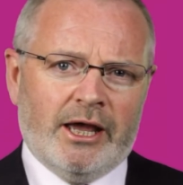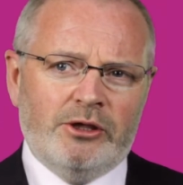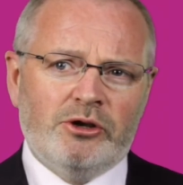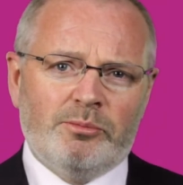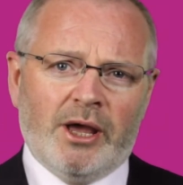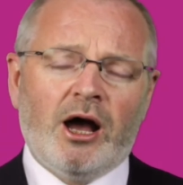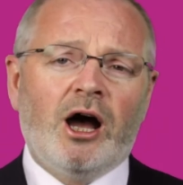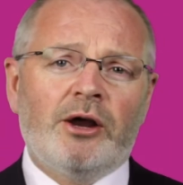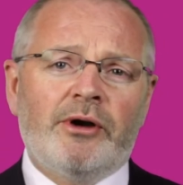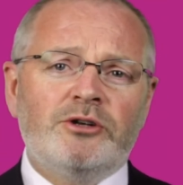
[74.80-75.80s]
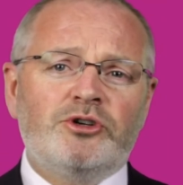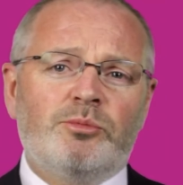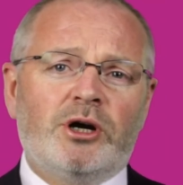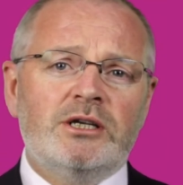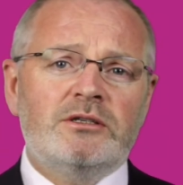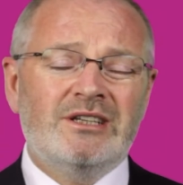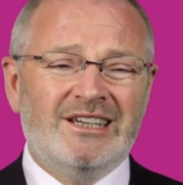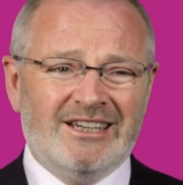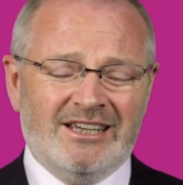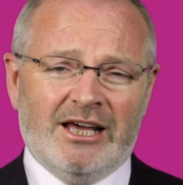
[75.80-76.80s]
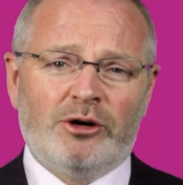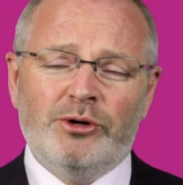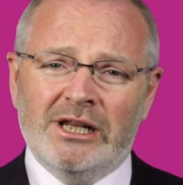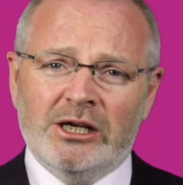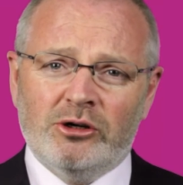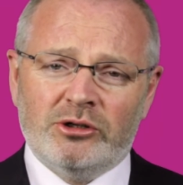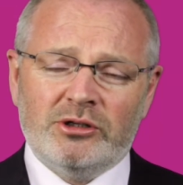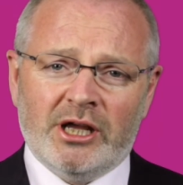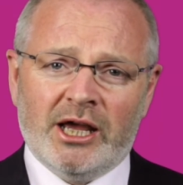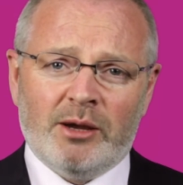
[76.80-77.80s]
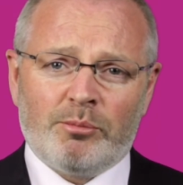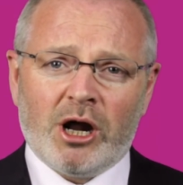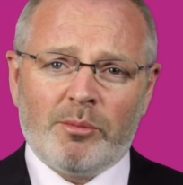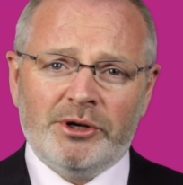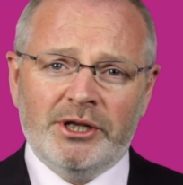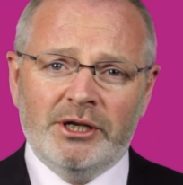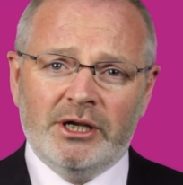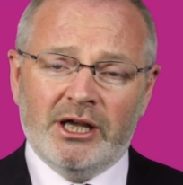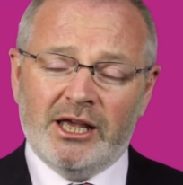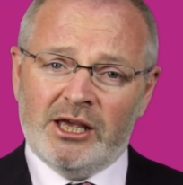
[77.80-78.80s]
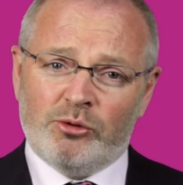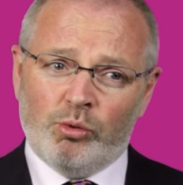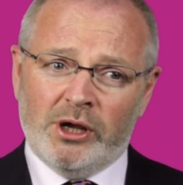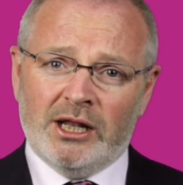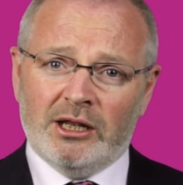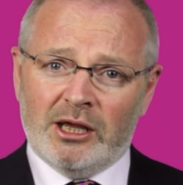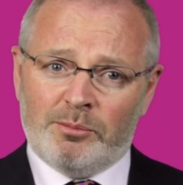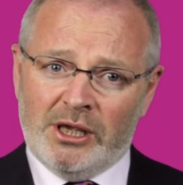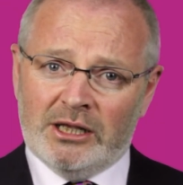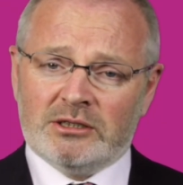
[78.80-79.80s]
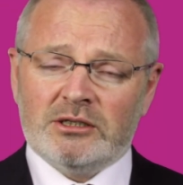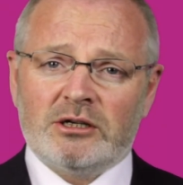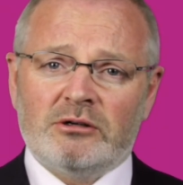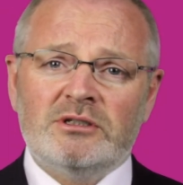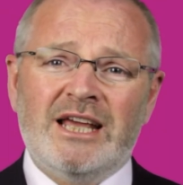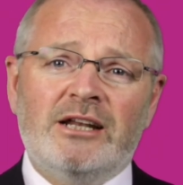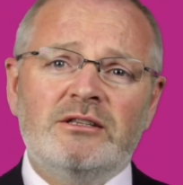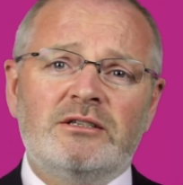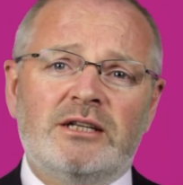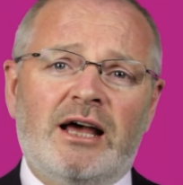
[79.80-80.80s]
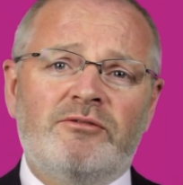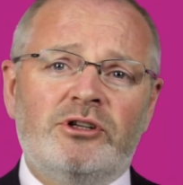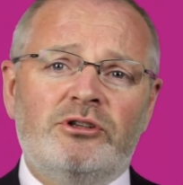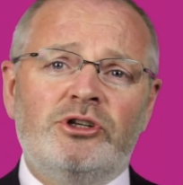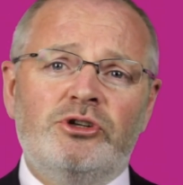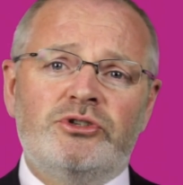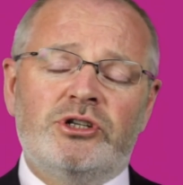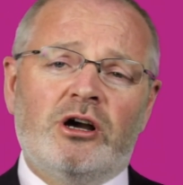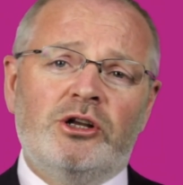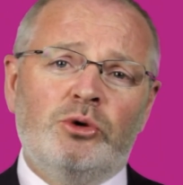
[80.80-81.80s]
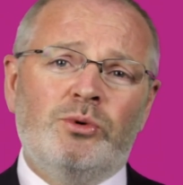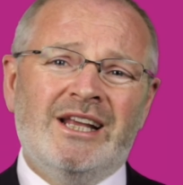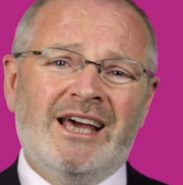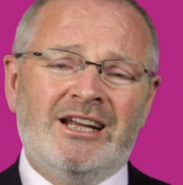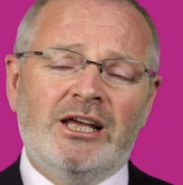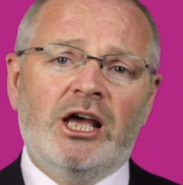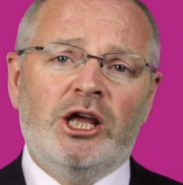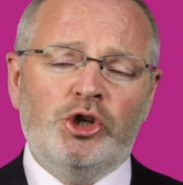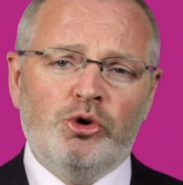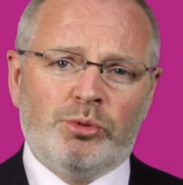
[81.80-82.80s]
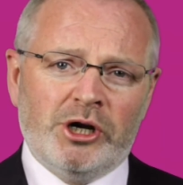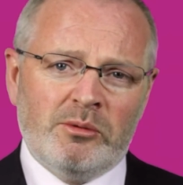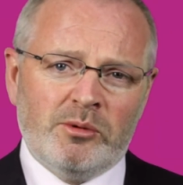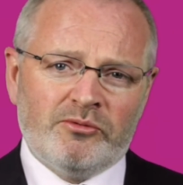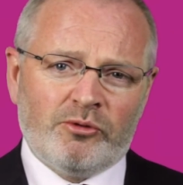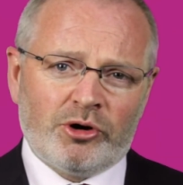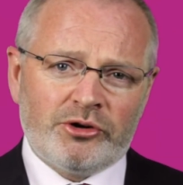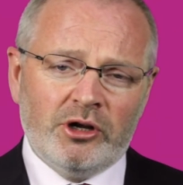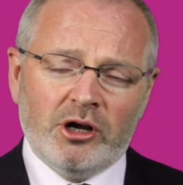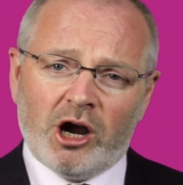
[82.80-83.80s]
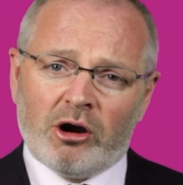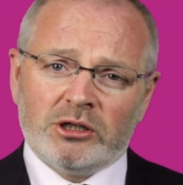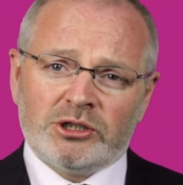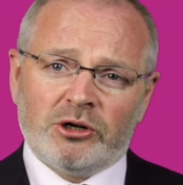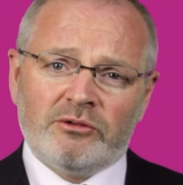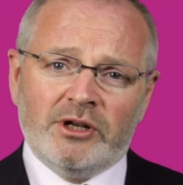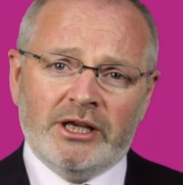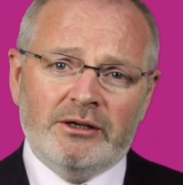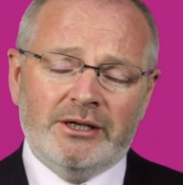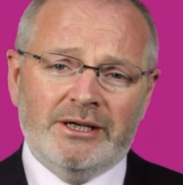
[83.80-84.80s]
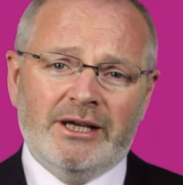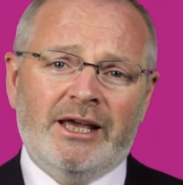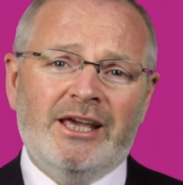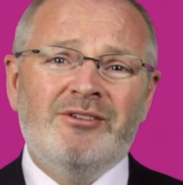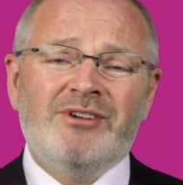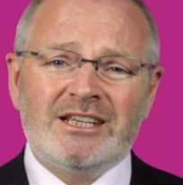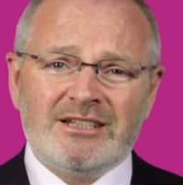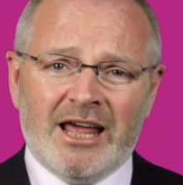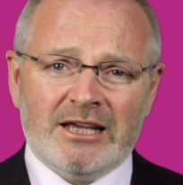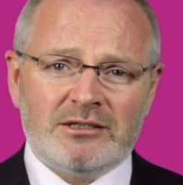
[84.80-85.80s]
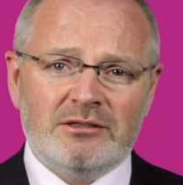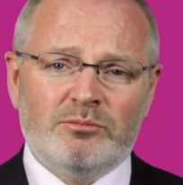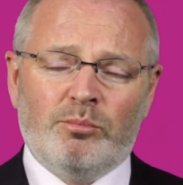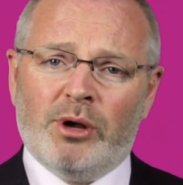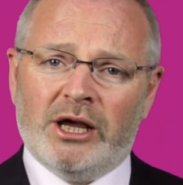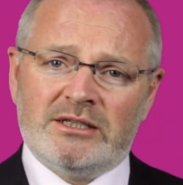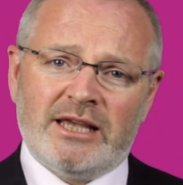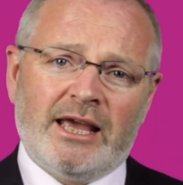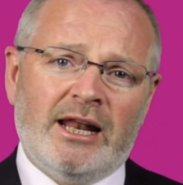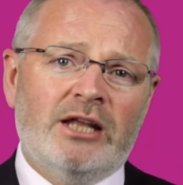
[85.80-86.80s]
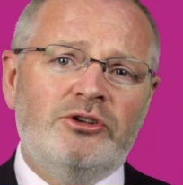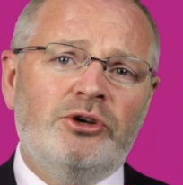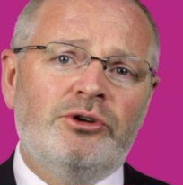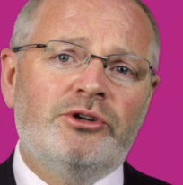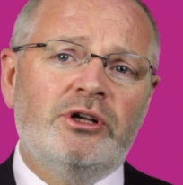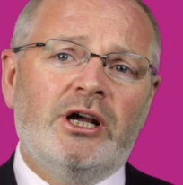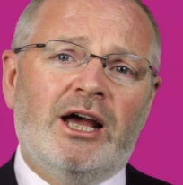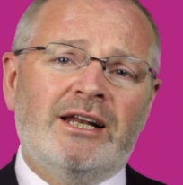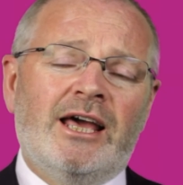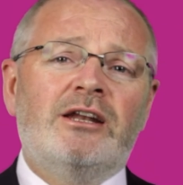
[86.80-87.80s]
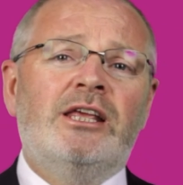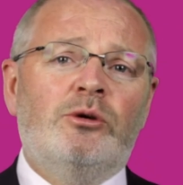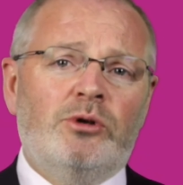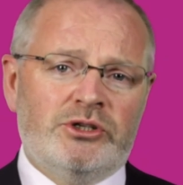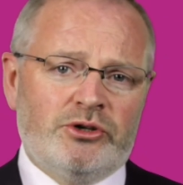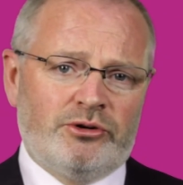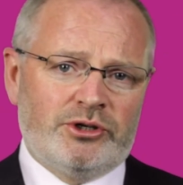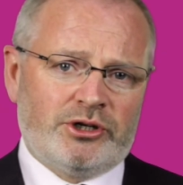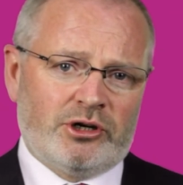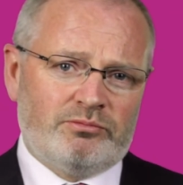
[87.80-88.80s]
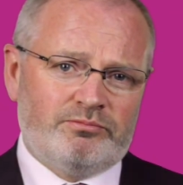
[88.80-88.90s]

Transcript: You can pay a higher entry price, get a really good property. It will appeal to certain tenants to have the new stock, and you will get a new premium for it. Or alternatively, invest less, buy a second-hand unit and get equally as good a return.